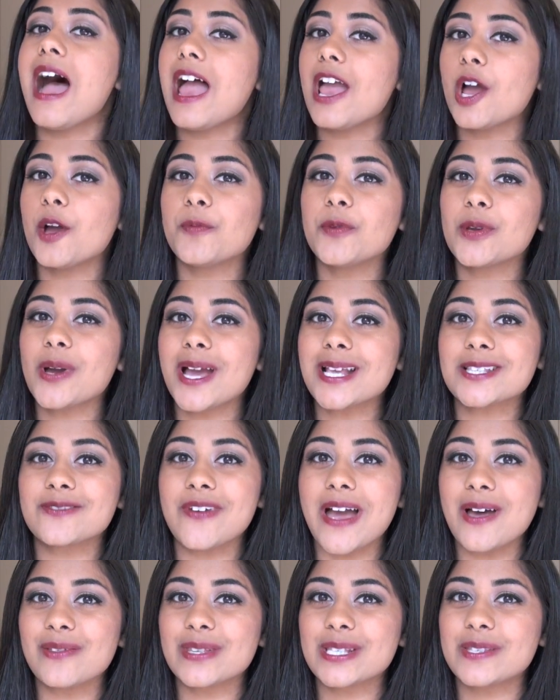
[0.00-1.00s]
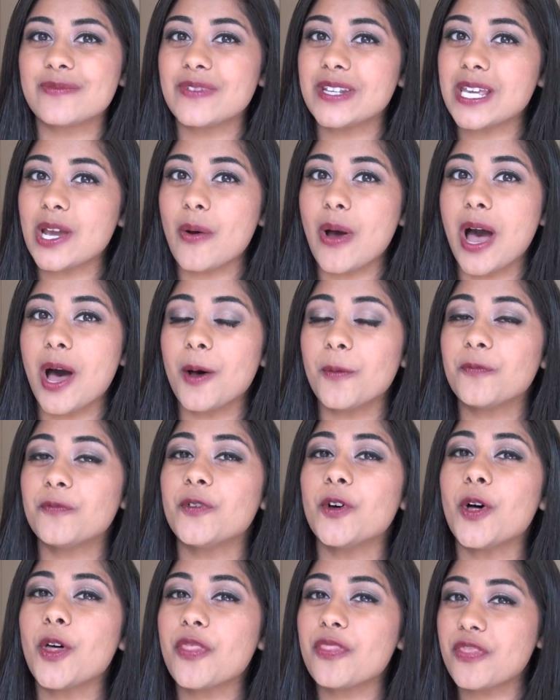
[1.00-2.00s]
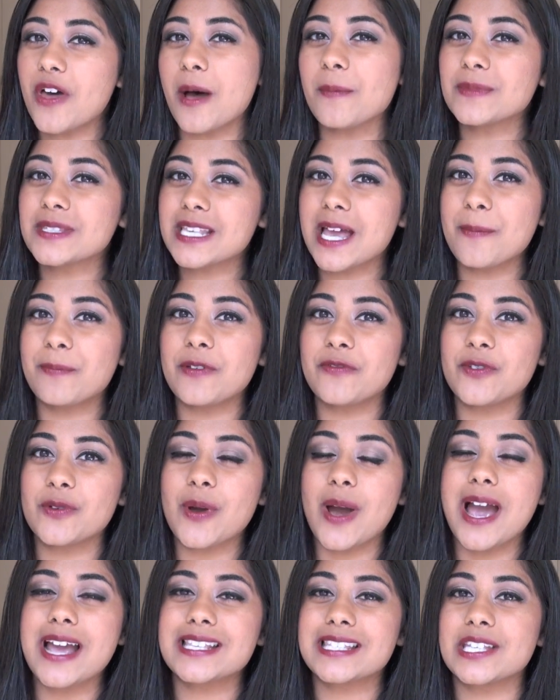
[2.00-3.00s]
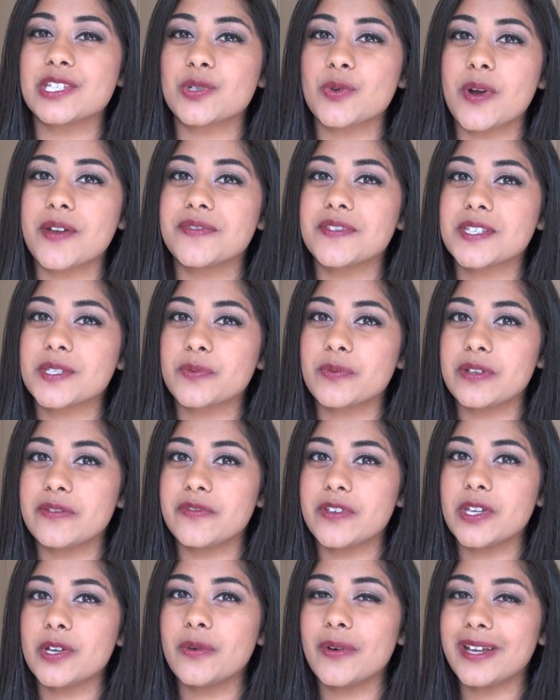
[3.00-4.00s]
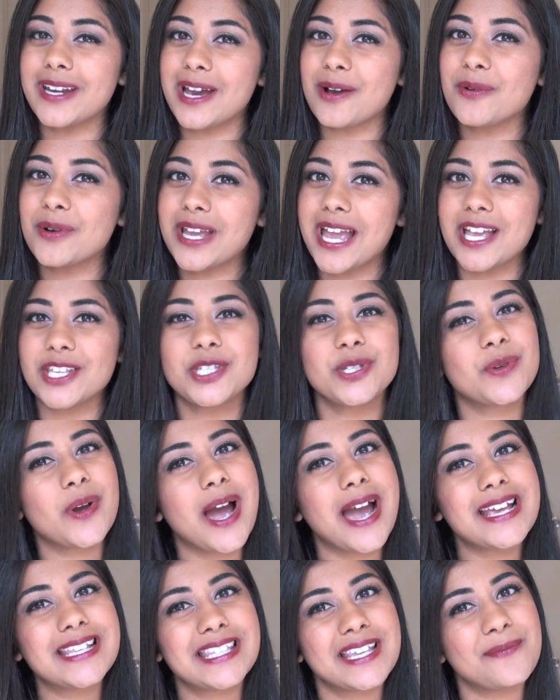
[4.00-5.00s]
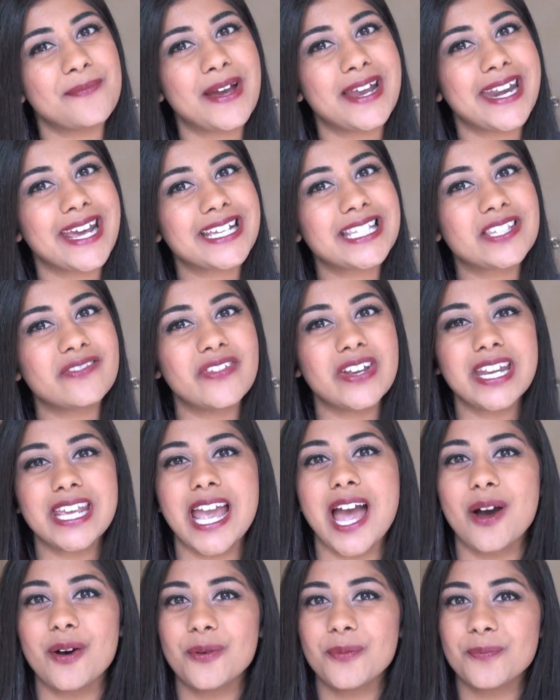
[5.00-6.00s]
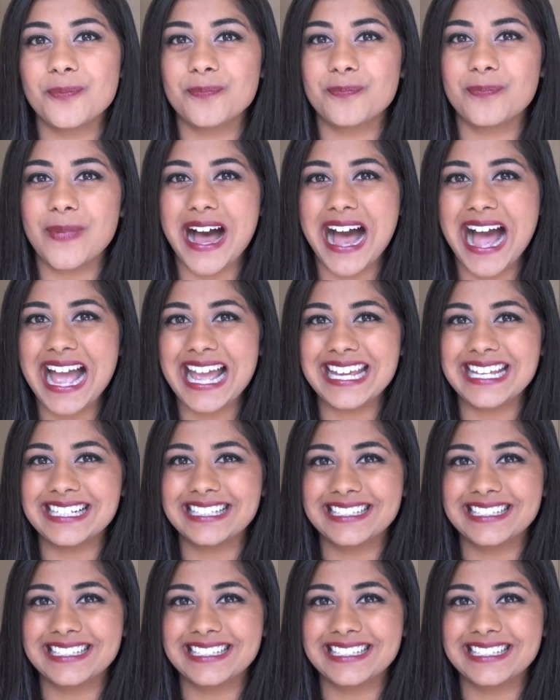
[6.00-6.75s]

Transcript: I hope you guys found this video helpful thumbs up if you guys enjoyed this review and I will catch you guys in my next video bye